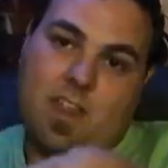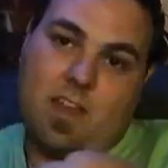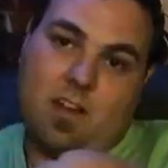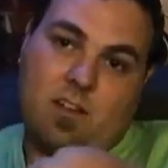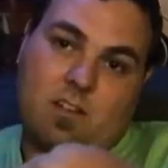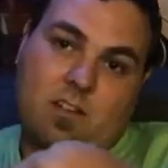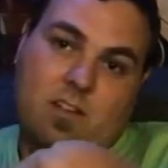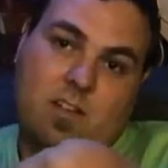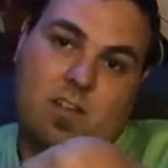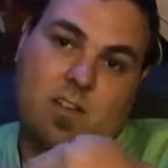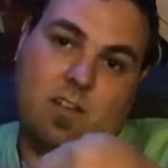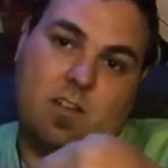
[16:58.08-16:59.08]
there,
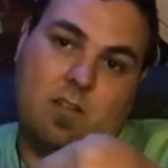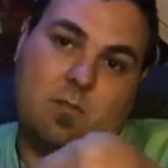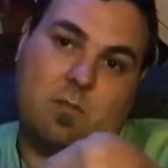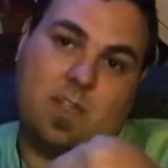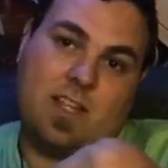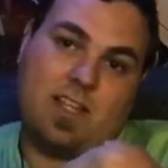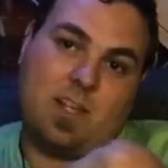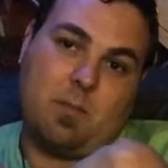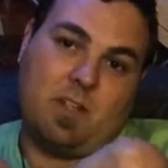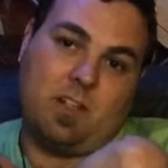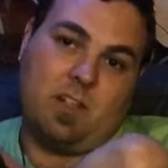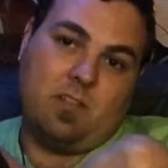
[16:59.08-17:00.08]
but that's not a
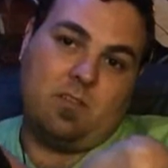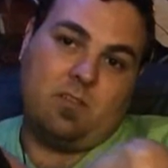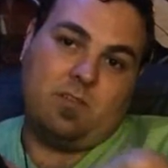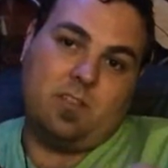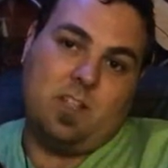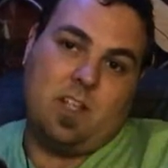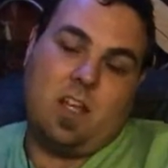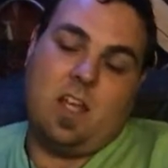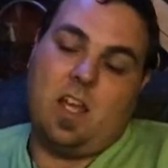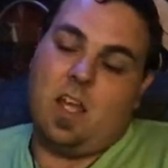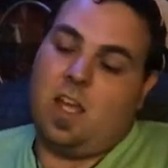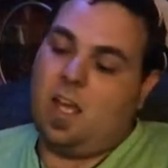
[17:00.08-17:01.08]
big deal.
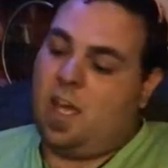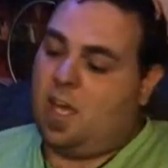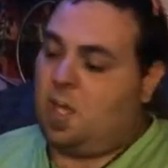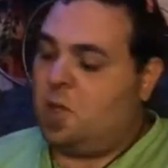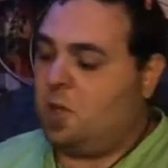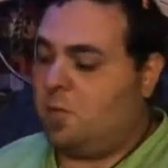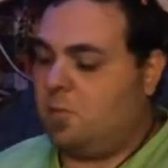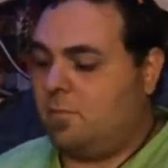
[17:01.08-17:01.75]
I